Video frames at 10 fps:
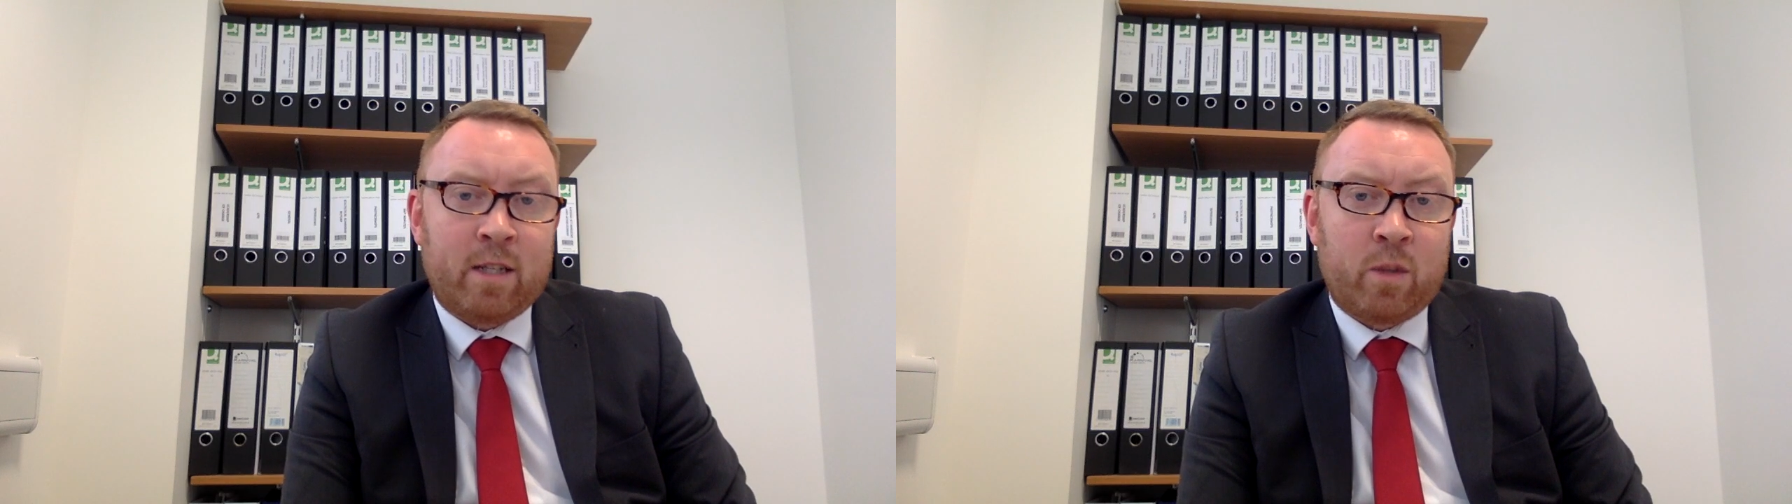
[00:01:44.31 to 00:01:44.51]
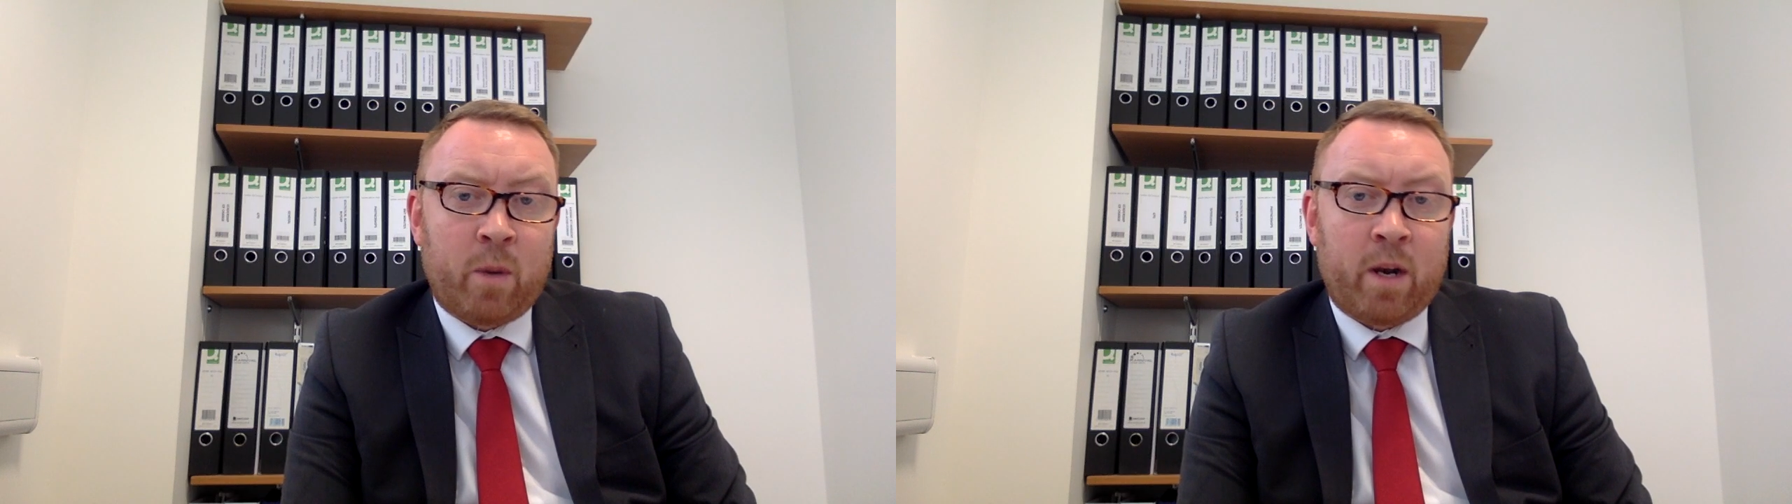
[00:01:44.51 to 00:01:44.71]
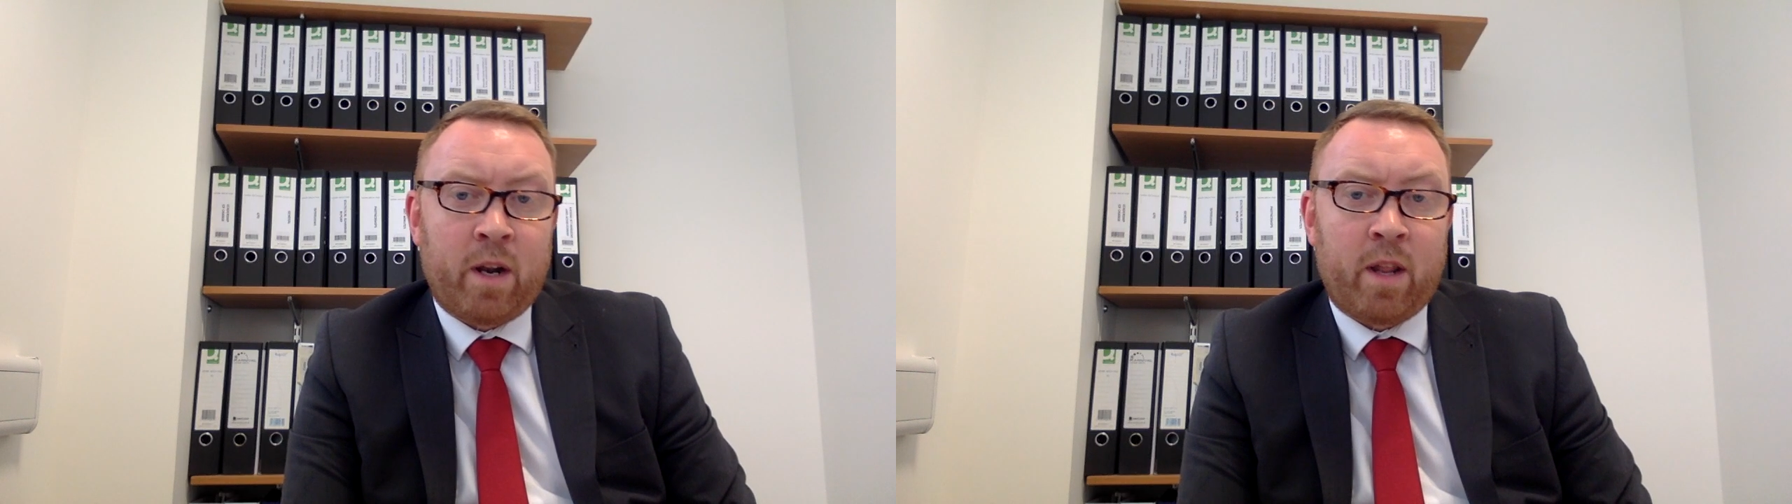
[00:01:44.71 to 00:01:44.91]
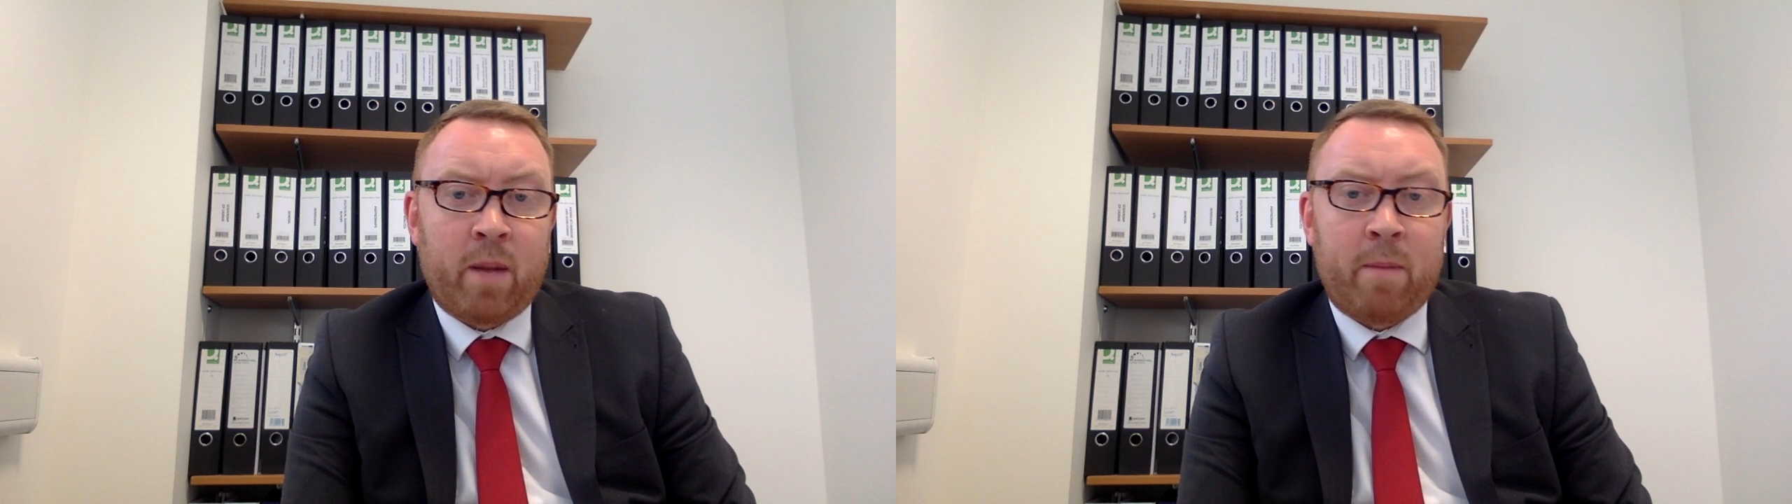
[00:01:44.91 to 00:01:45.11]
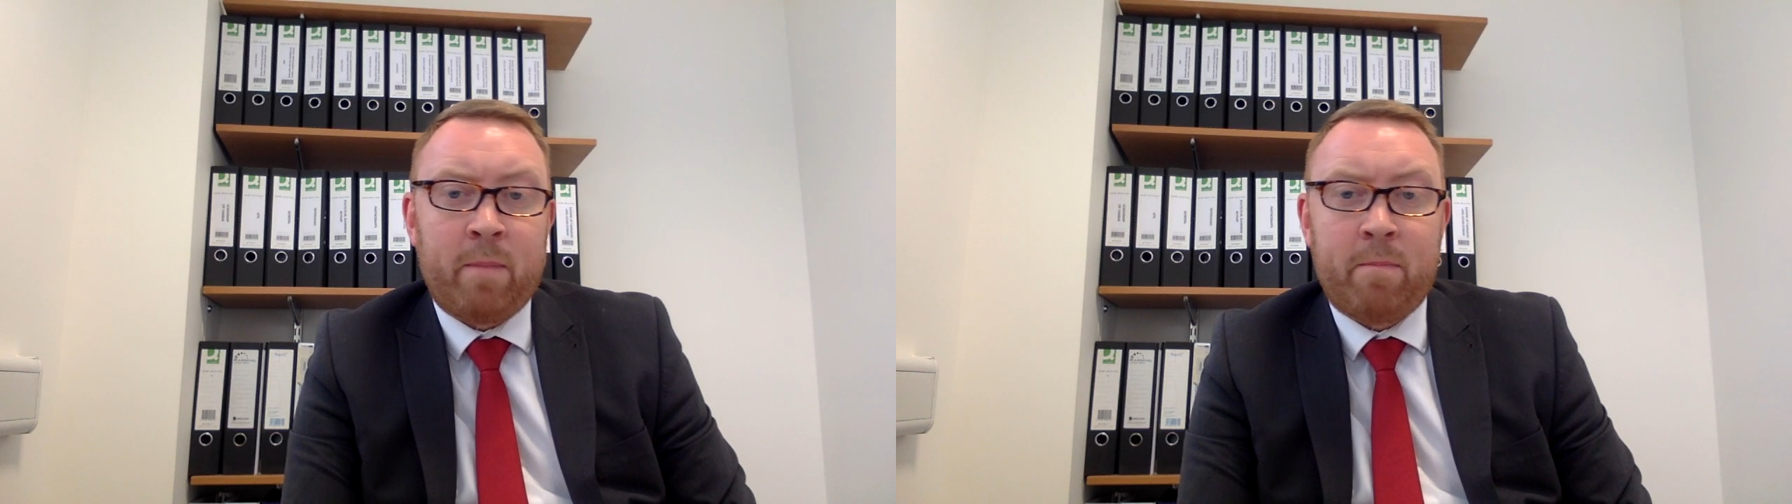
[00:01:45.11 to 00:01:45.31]
to one another,
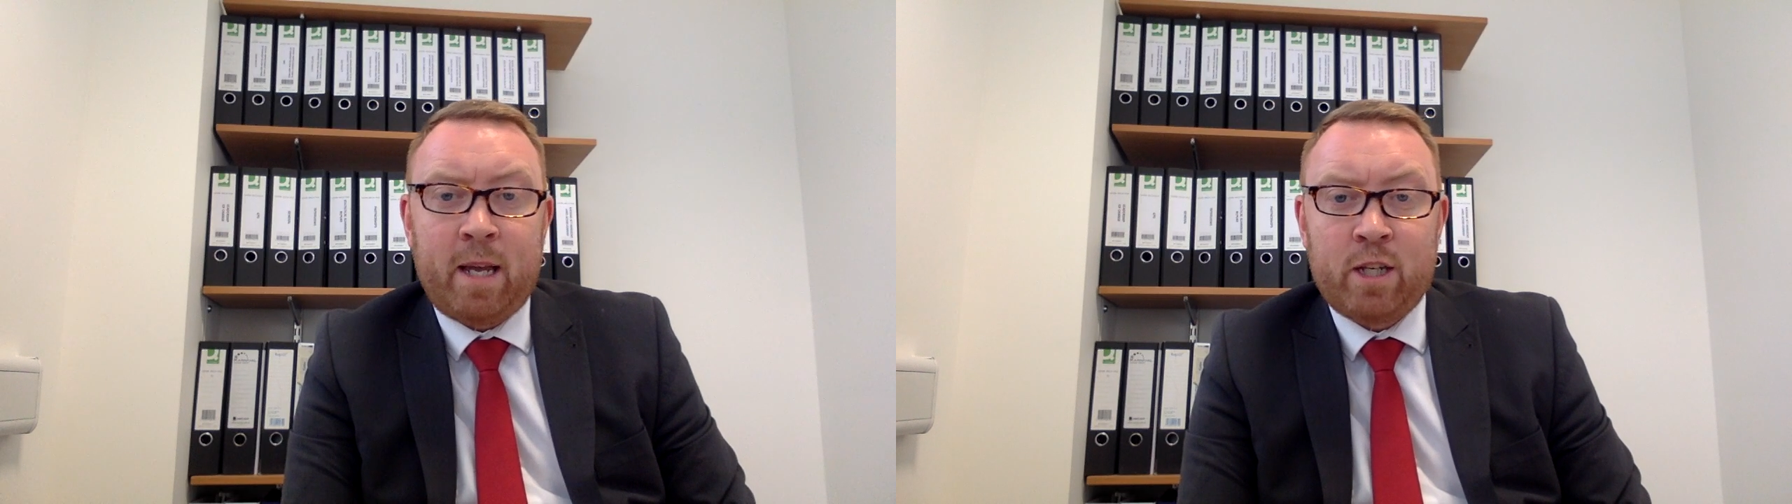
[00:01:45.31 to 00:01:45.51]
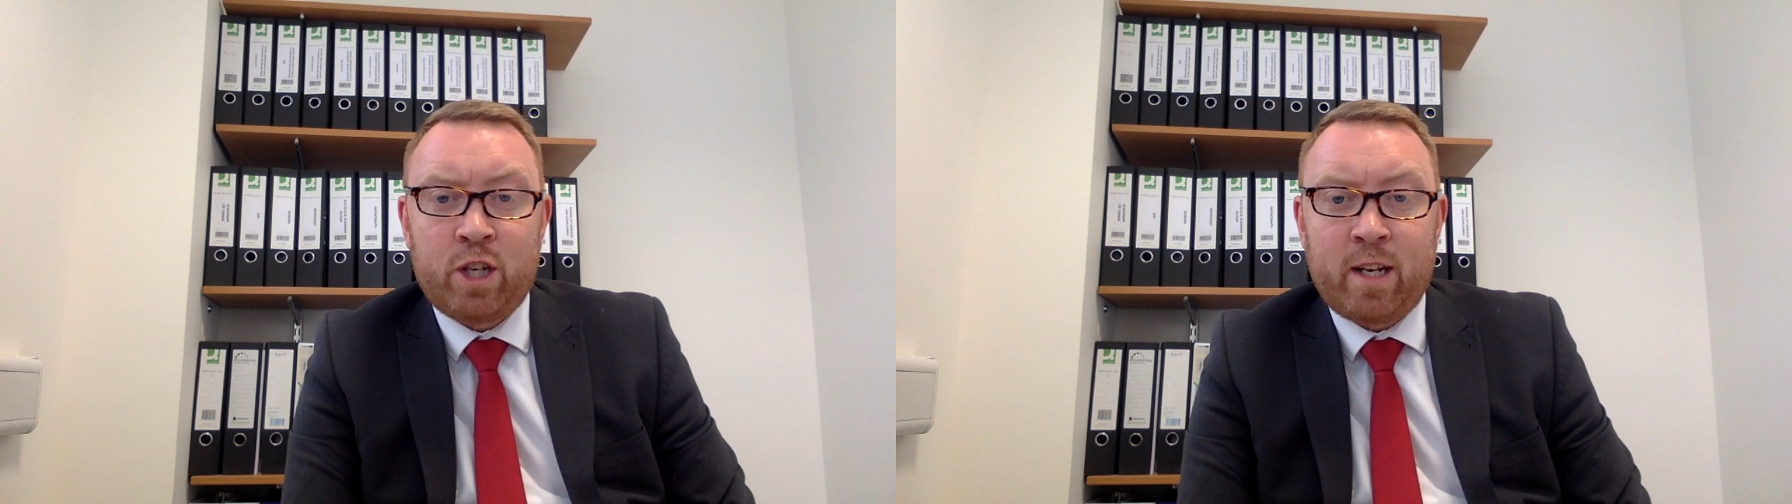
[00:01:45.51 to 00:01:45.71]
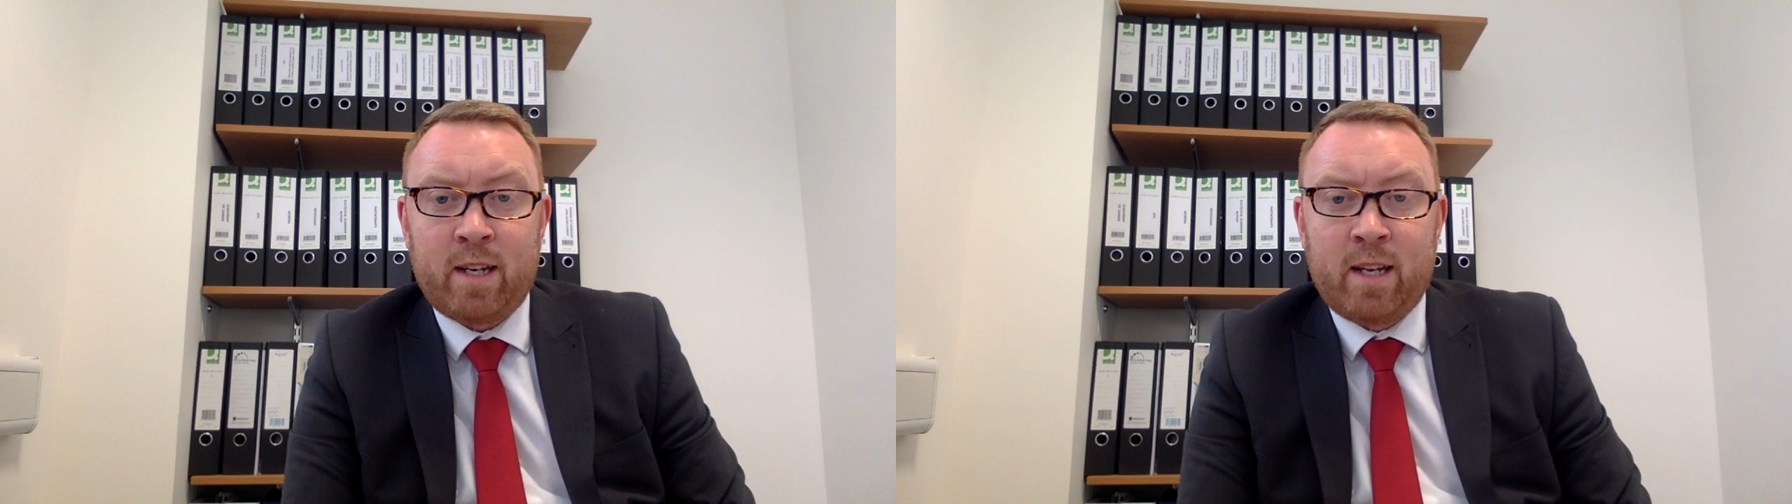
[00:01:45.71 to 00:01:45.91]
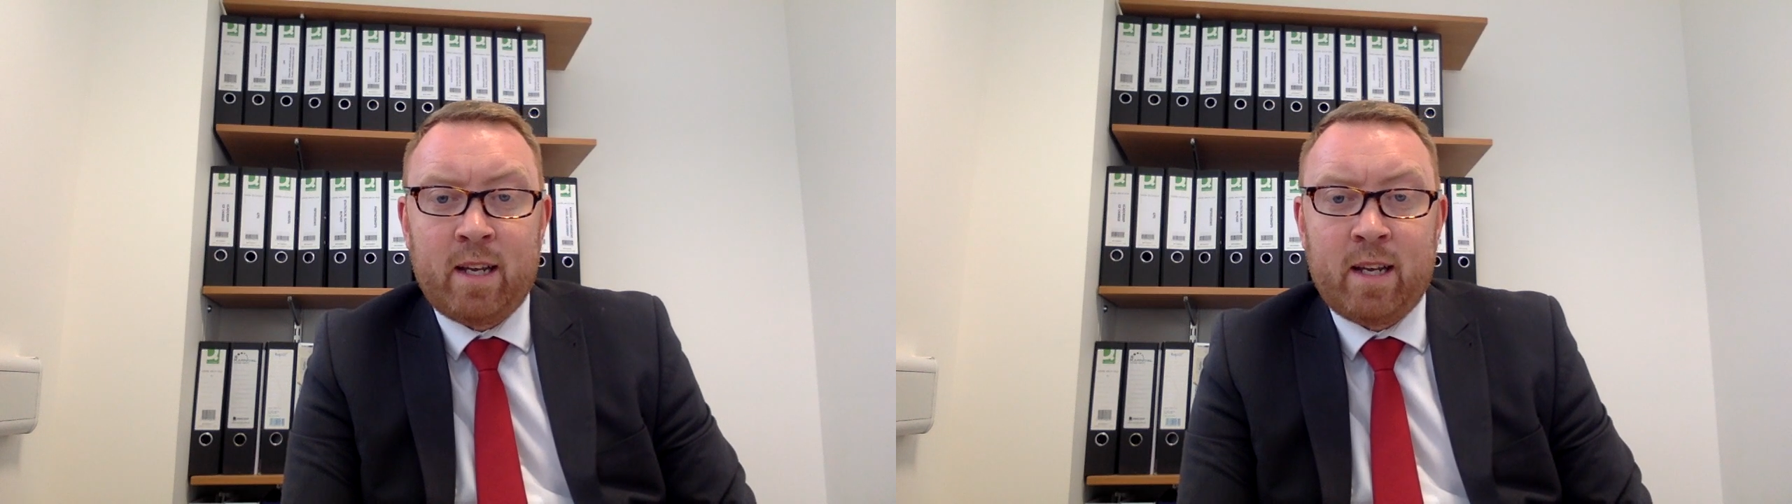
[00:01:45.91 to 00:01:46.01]
being patient